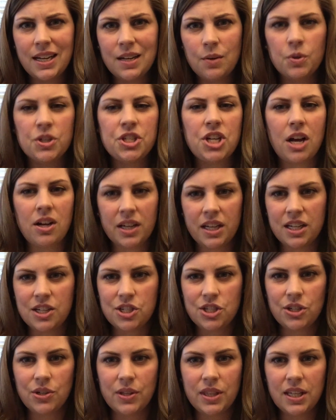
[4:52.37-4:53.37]
which I'll get
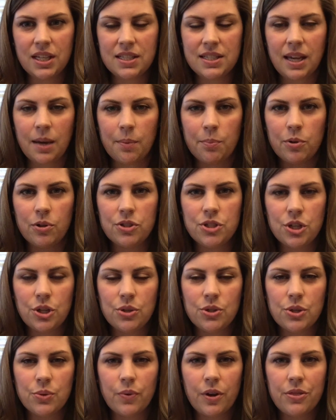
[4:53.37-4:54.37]
into in the example
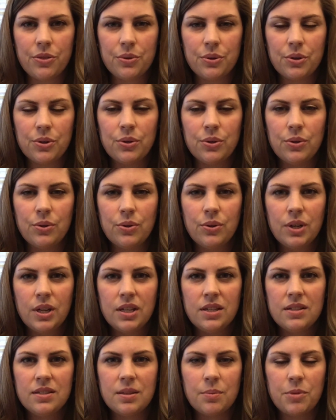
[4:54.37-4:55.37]
too, to run through
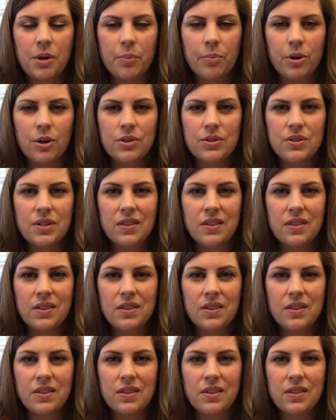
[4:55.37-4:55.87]
some numbers.